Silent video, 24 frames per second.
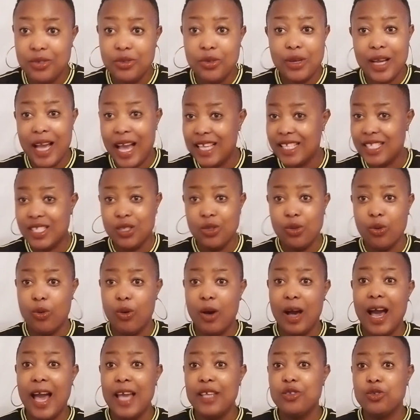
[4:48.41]
You guys
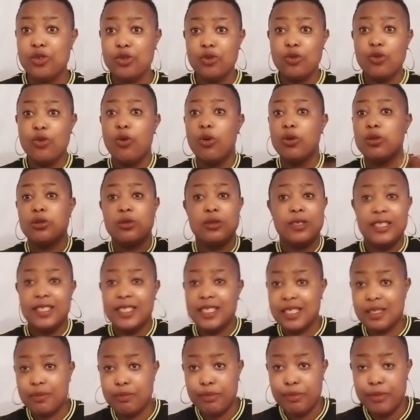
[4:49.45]
know, I do go to
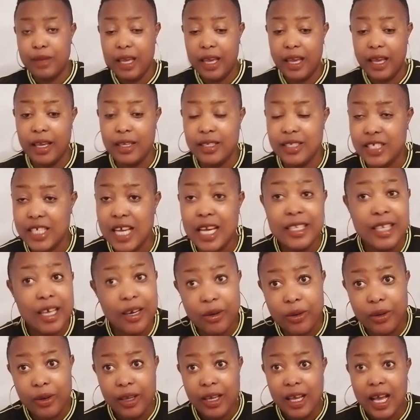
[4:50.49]
his
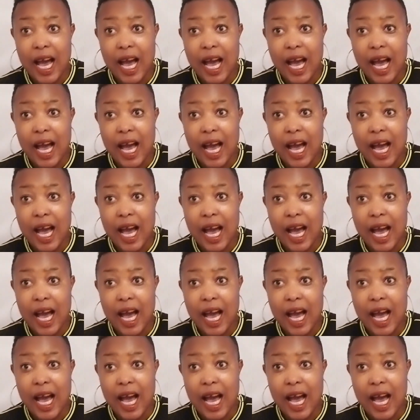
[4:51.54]
channel.